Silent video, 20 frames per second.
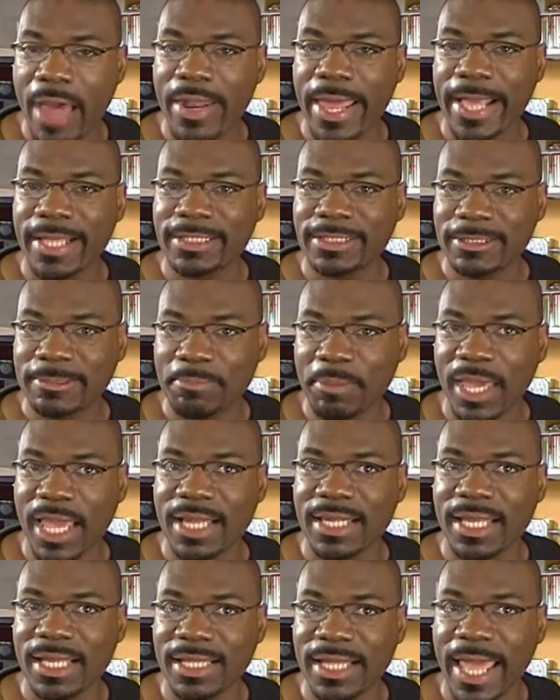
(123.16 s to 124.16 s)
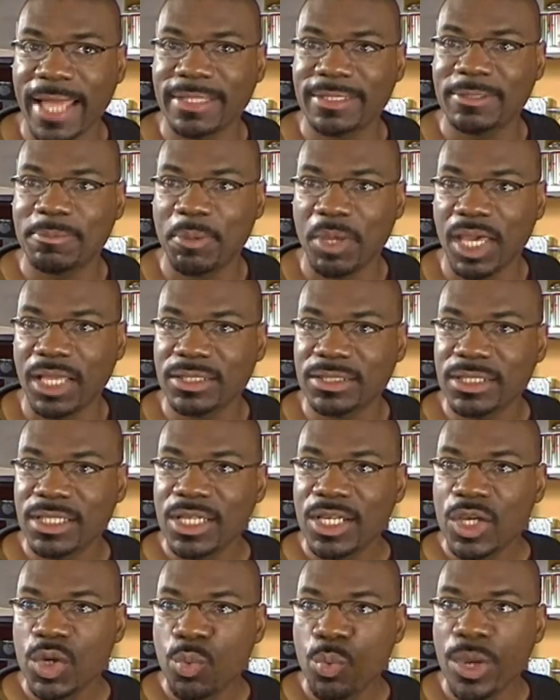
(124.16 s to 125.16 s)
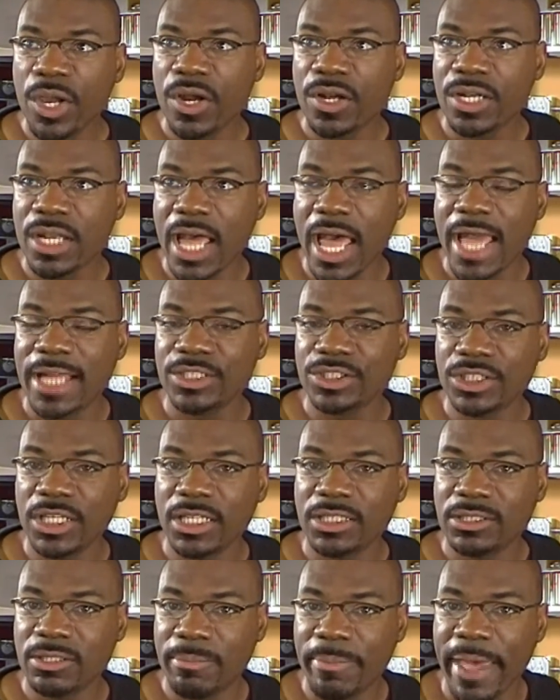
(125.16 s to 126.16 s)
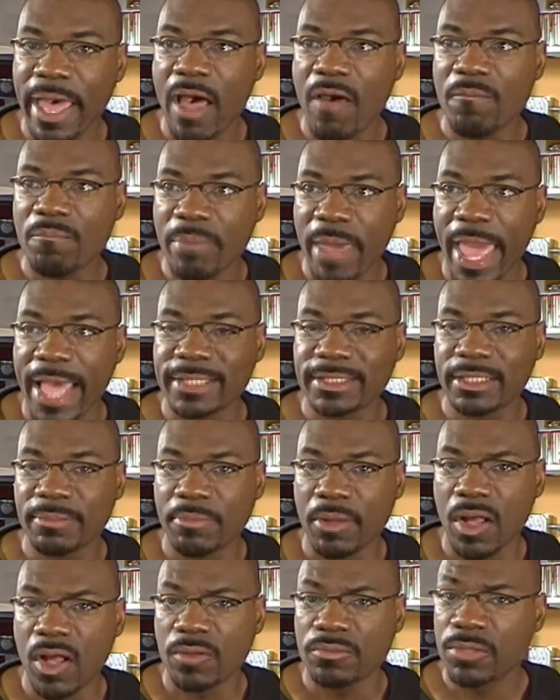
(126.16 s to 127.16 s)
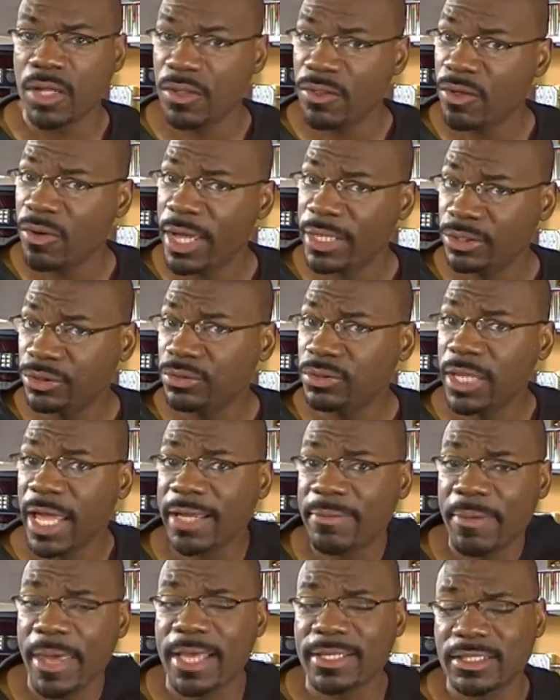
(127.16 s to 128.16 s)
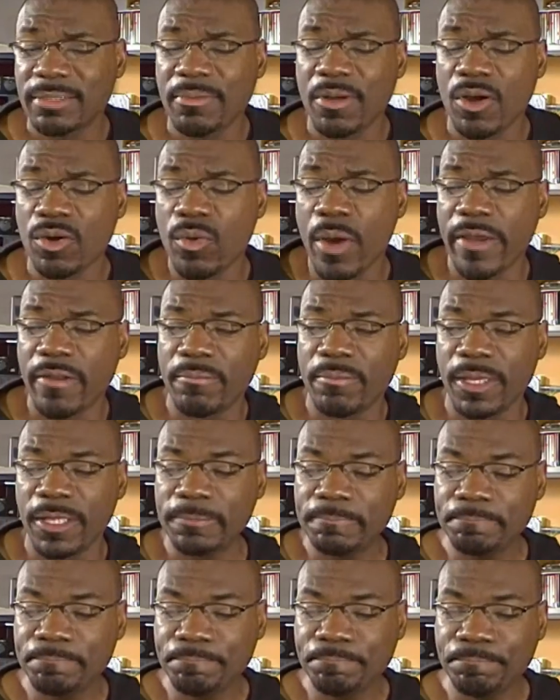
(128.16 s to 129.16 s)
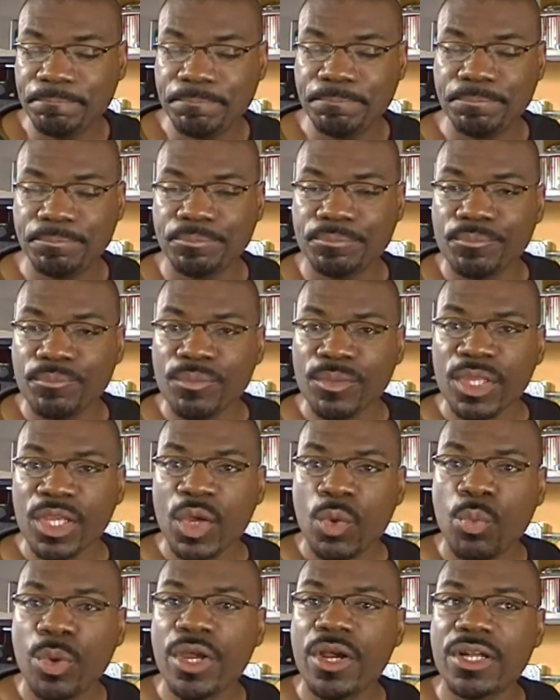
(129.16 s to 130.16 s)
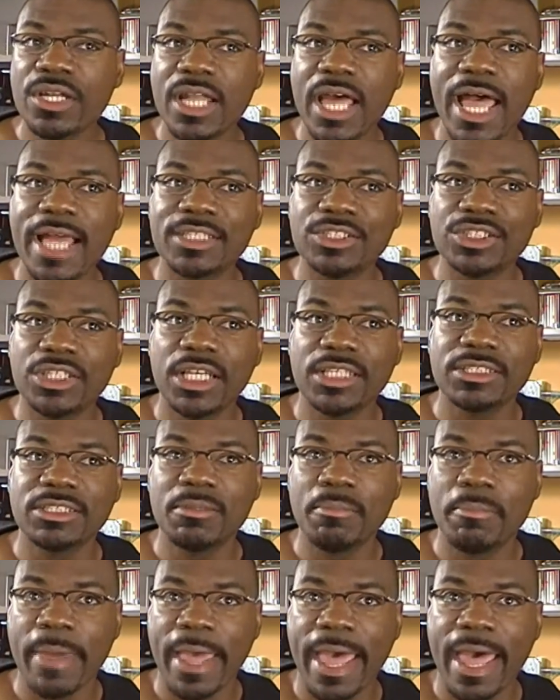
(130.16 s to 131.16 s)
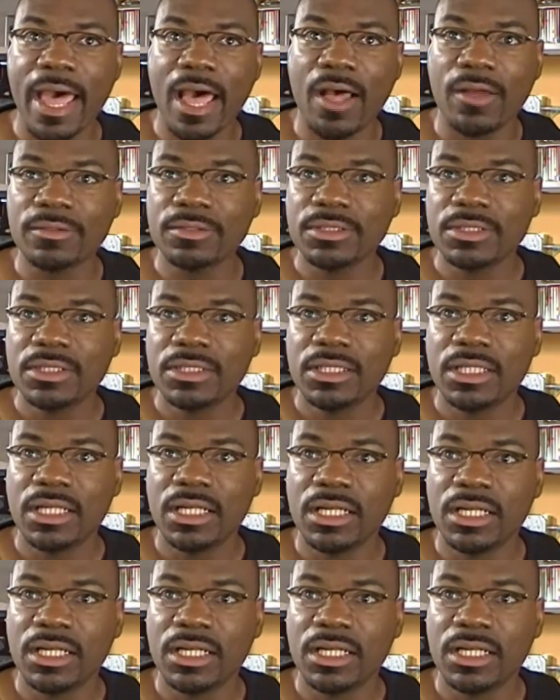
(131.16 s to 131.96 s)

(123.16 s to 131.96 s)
about expanding that space. We are not just about basketball, although I do like basketball quite a bit. We are not just about